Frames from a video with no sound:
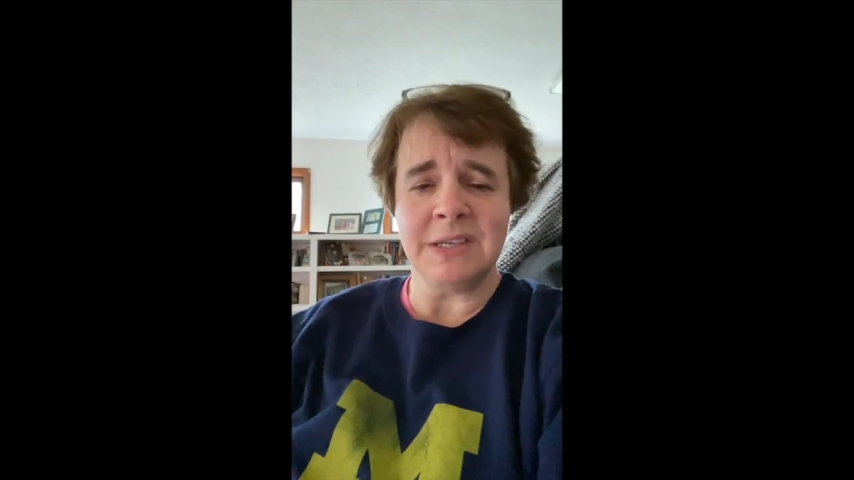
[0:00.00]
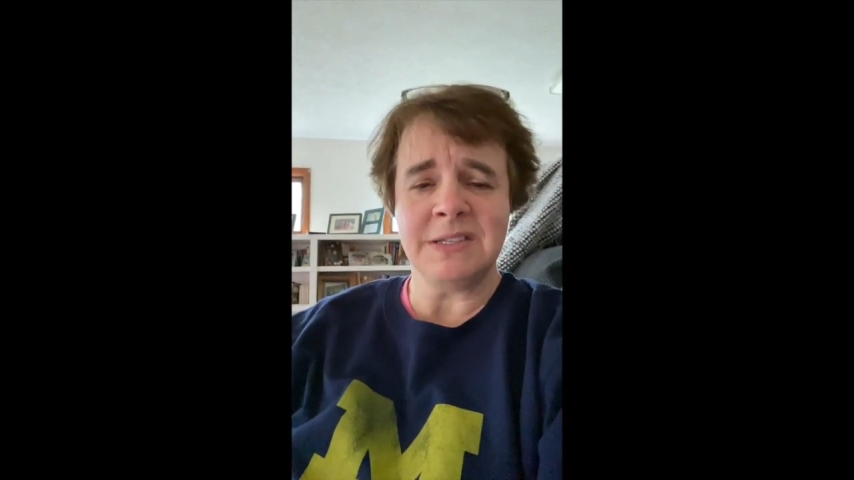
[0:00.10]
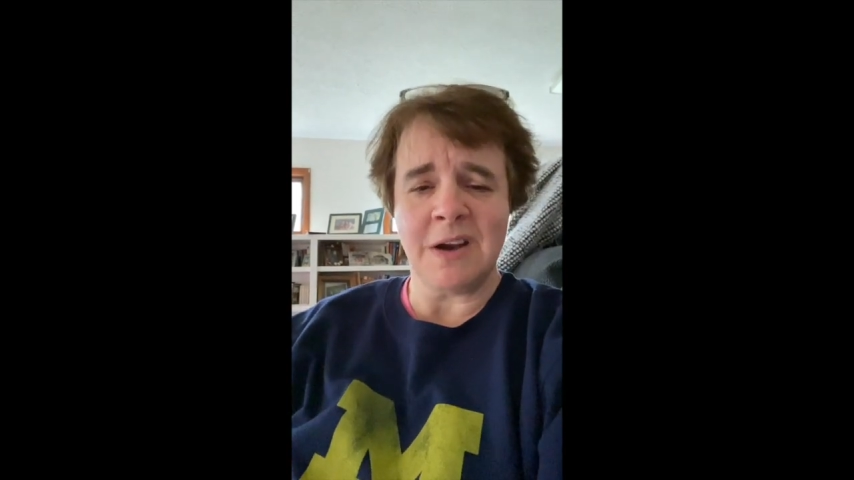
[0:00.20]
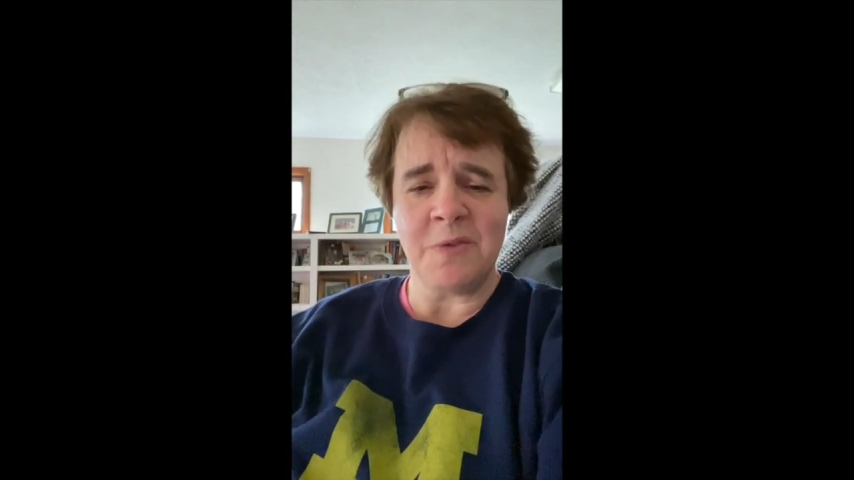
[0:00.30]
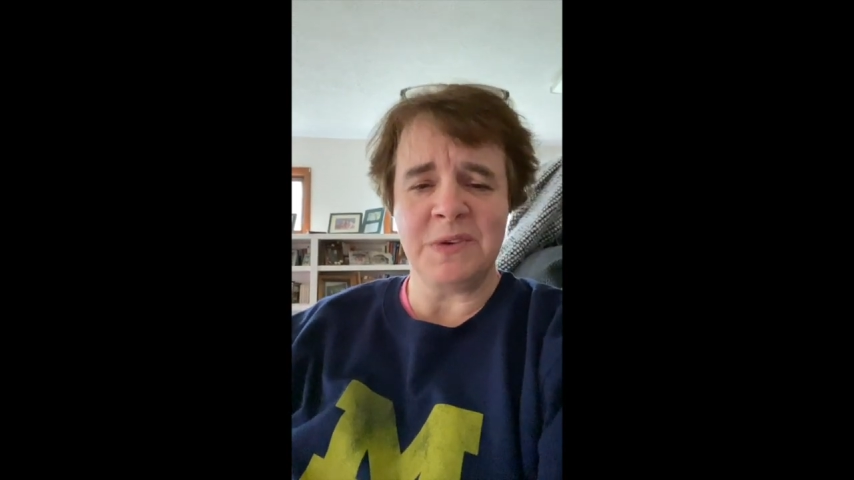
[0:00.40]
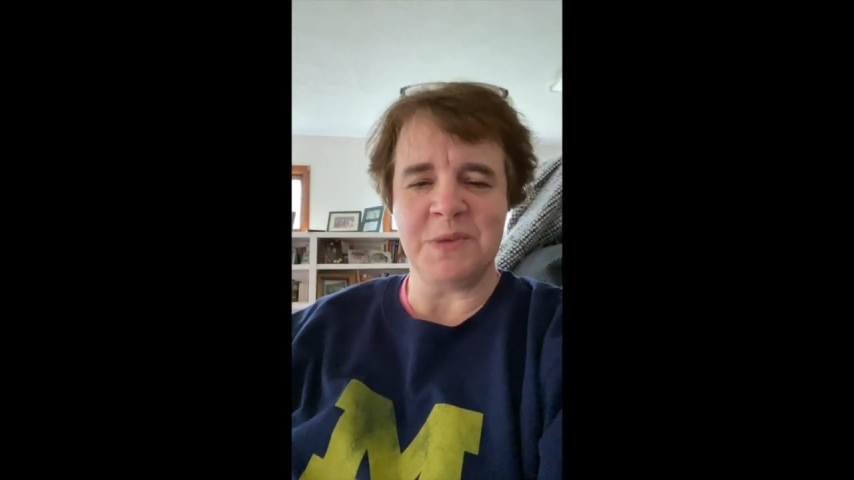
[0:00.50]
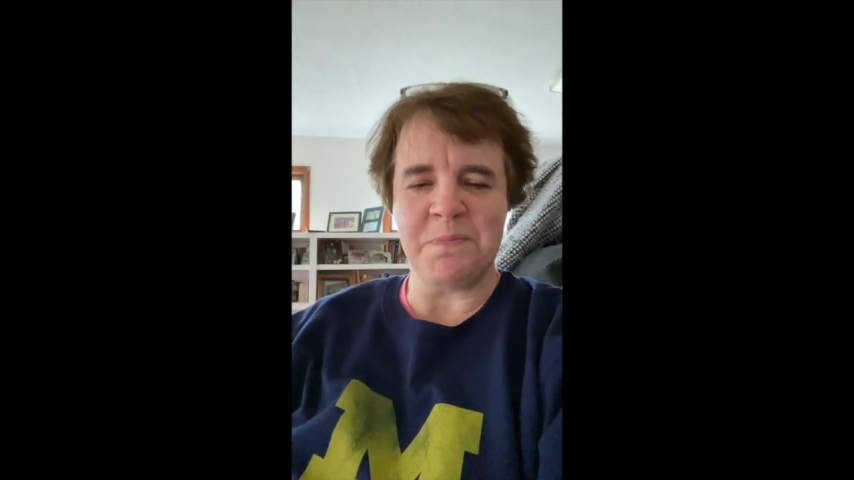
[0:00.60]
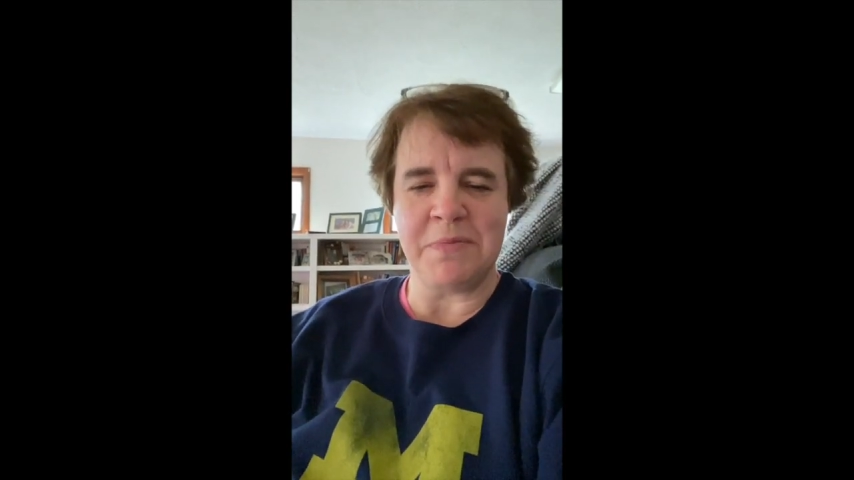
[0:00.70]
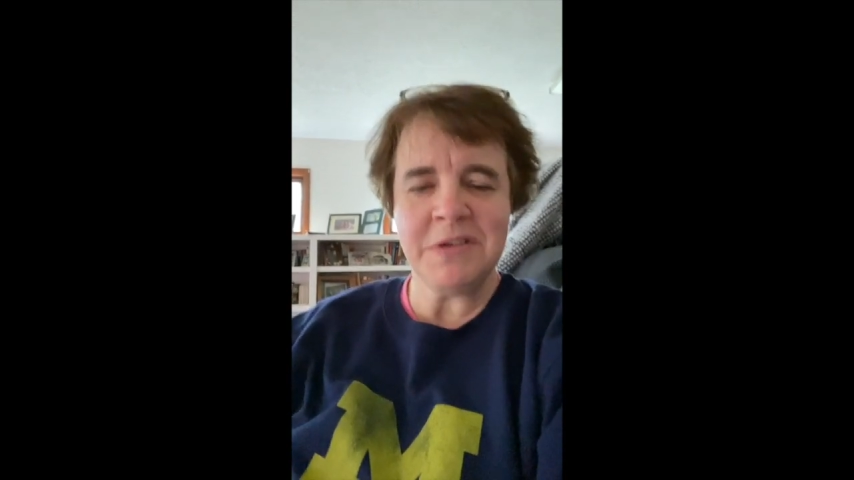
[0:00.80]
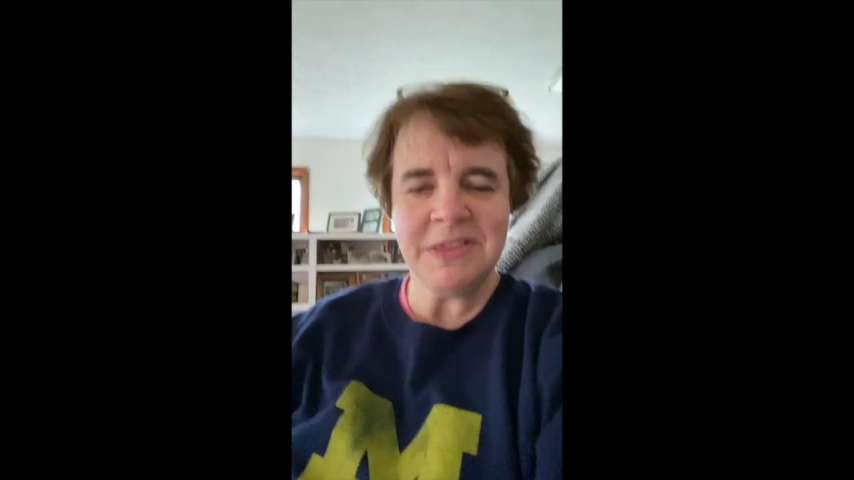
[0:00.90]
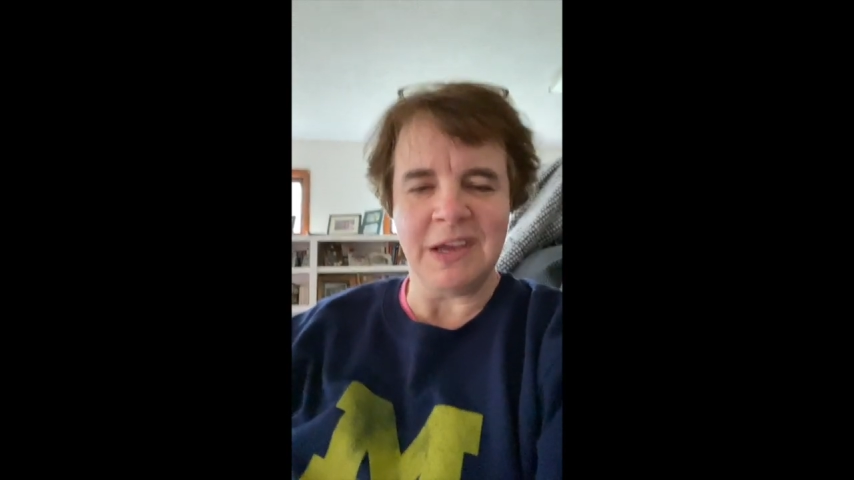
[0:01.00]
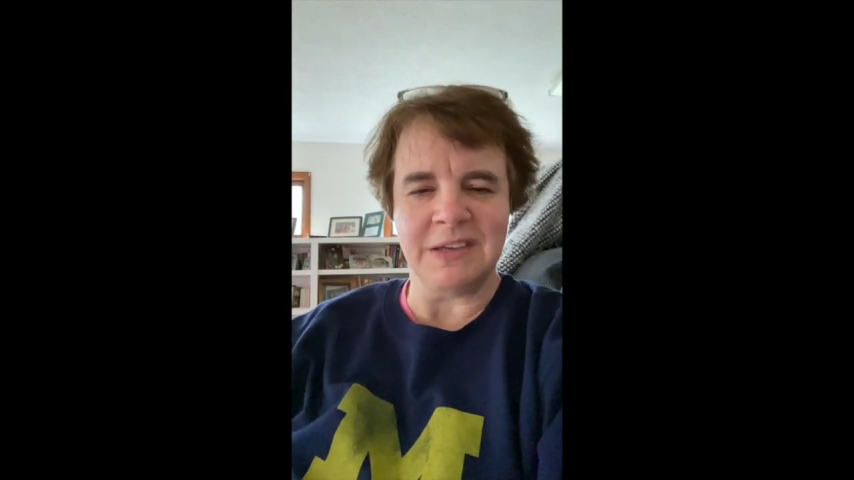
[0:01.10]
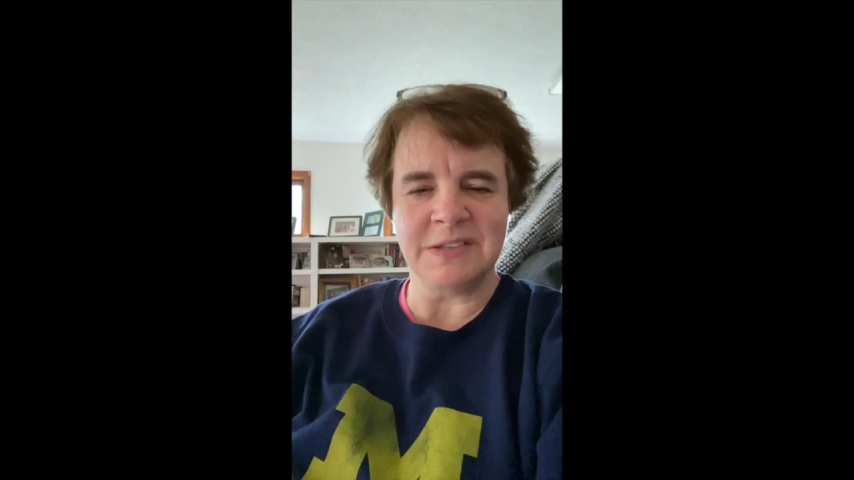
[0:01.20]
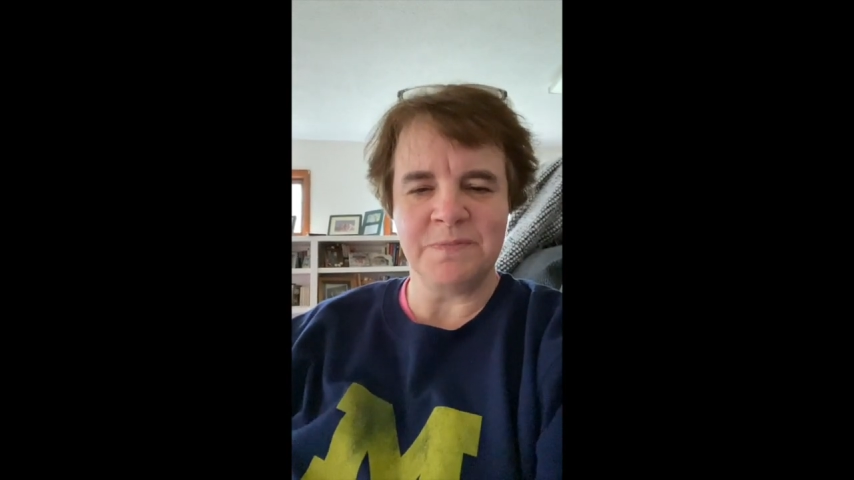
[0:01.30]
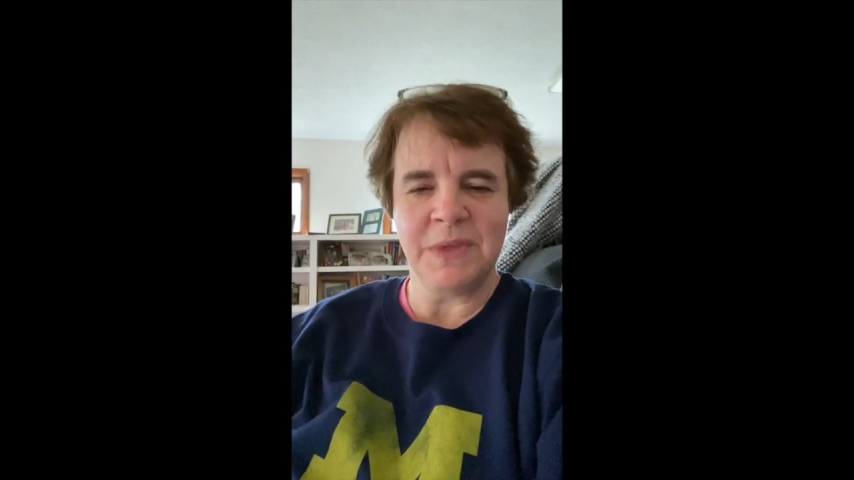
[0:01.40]
start with some
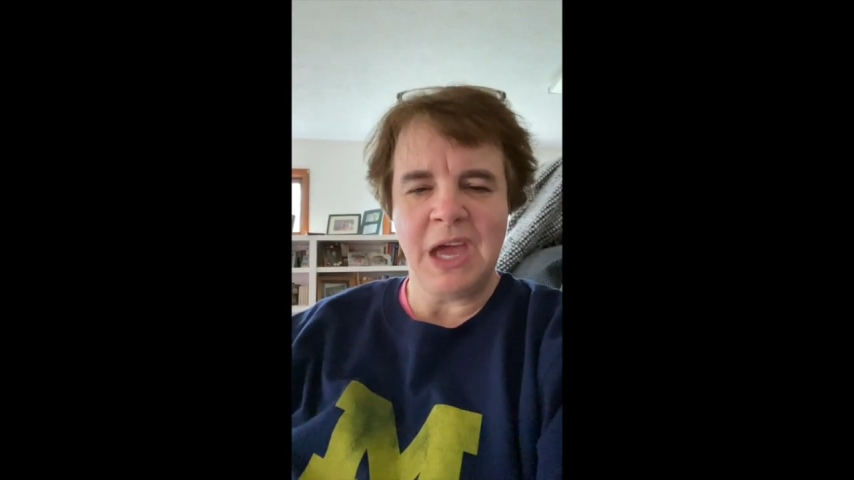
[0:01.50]
birthdays?